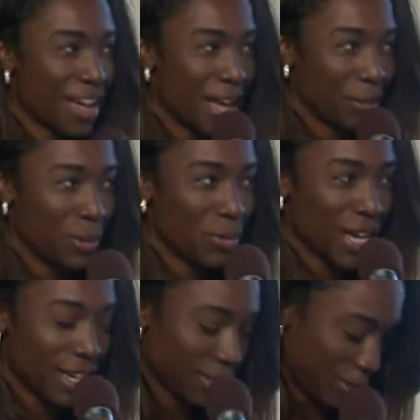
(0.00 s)
Happy
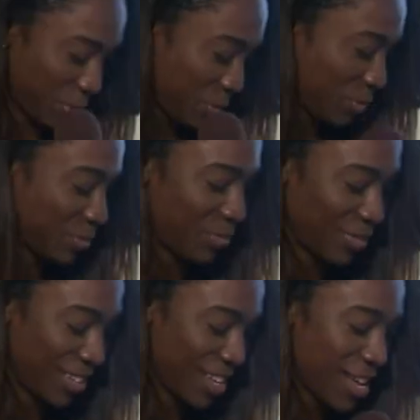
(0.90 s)
waiting.
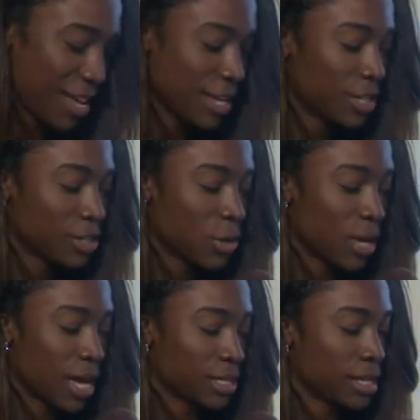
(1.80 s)
So
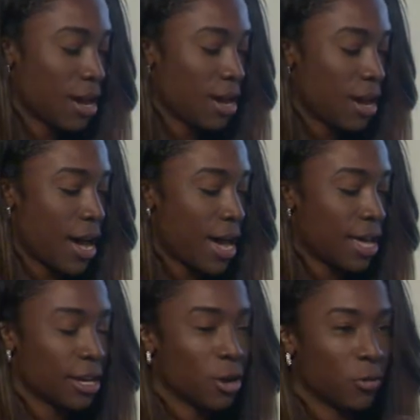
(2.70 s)
yes,
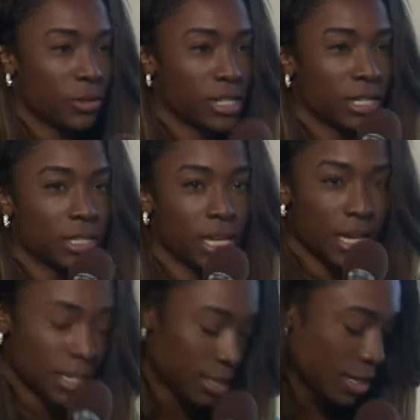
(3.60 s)
I
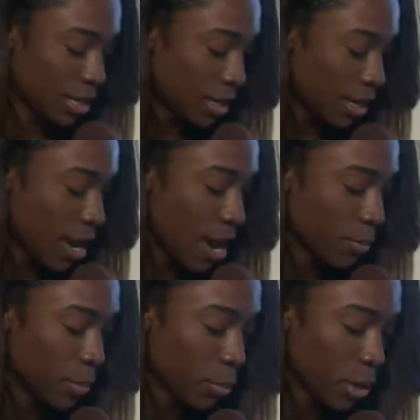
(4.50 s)
co-facilitated the
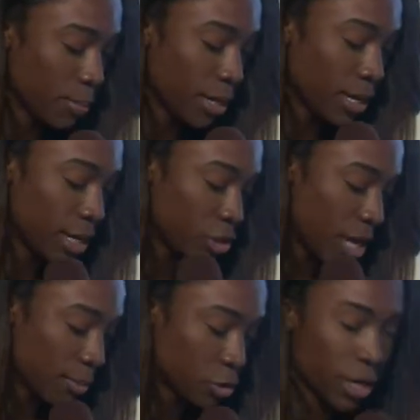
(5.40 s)
employment and
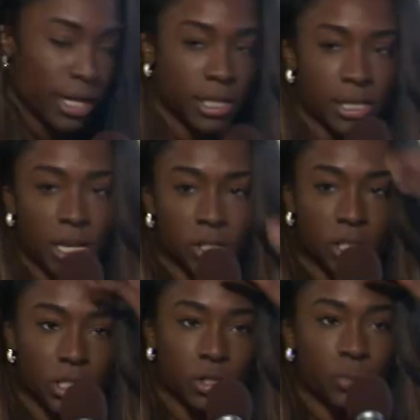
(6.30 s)
job training
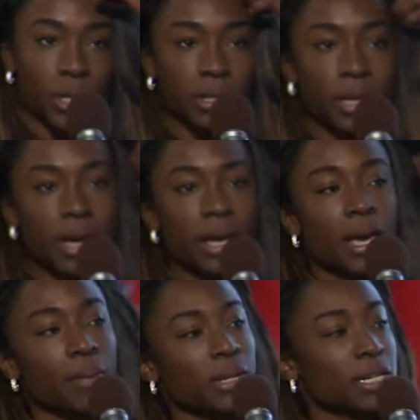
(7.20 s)
sessions with
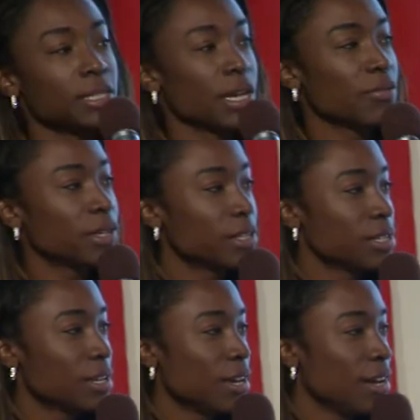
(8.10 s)
Ebony
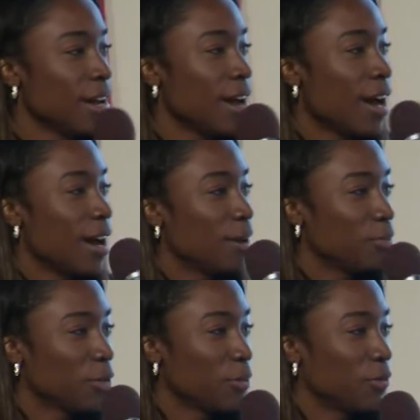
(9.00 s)
Davis
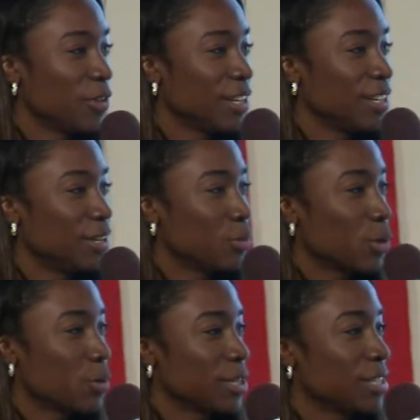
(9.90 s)
from Affinity, the
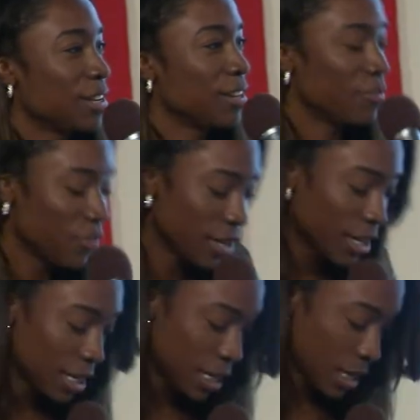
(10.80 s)
board president at
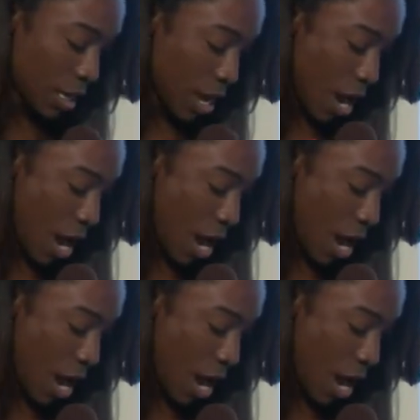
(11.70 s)
Affinity.